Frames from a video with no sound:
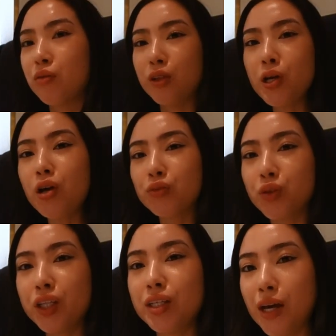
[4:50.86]
Leon
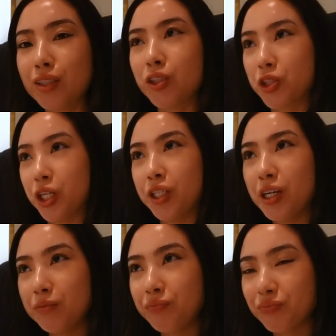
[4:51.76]
really likes the
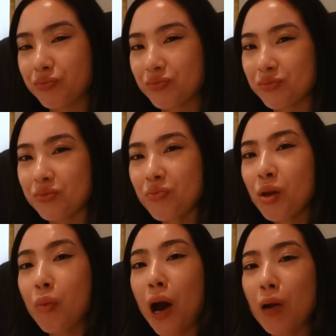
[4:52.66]
chicken,
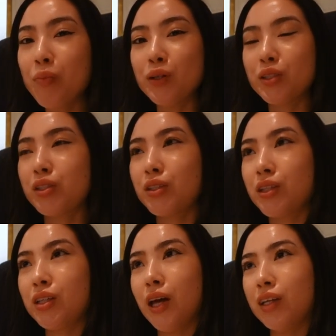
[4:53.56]
but I
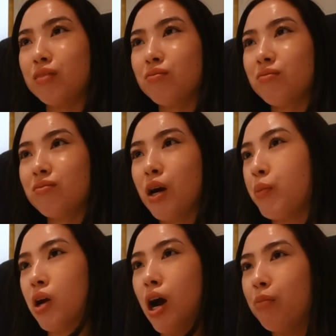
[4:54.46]
personally like,
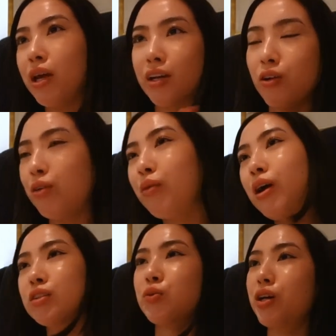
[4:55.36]
I'm like,
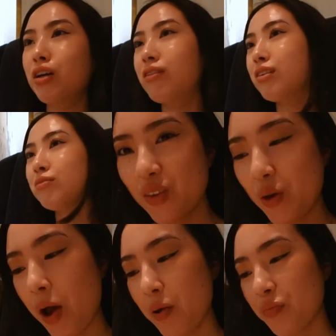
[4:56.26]
it's whatever.
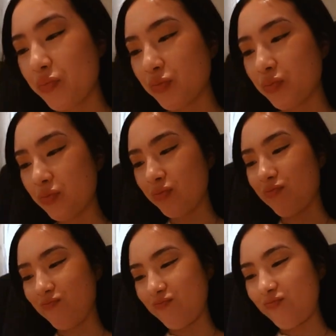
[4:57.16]
Okay,
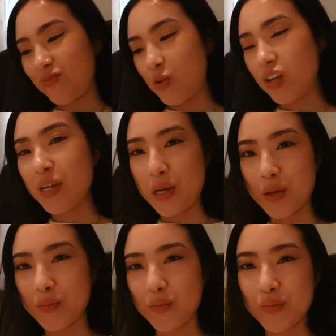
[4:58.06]
we're gonna
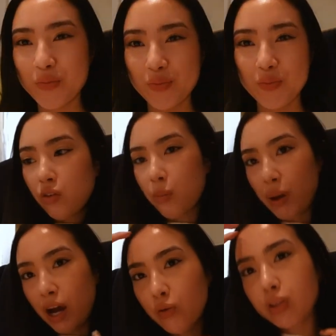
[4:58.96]
eat. We're
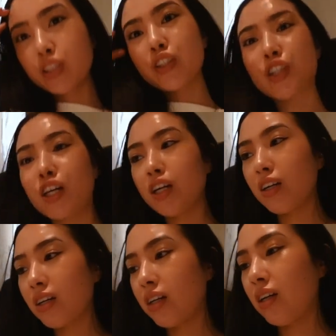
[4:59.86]
back with dessert.
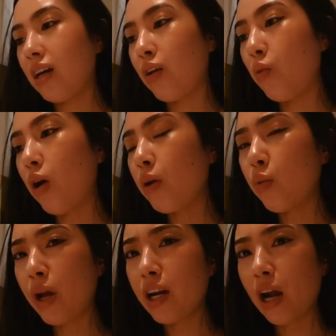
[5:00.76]
While we
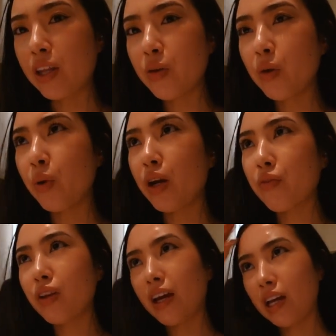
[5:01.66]
waited, I think we waited
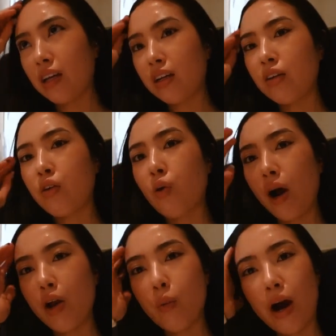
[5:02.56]
for like
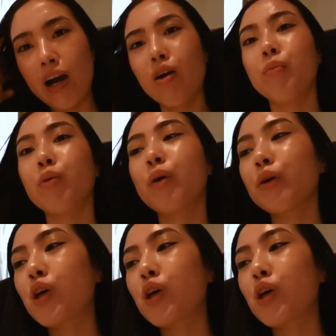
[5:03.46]
quite a while, but we were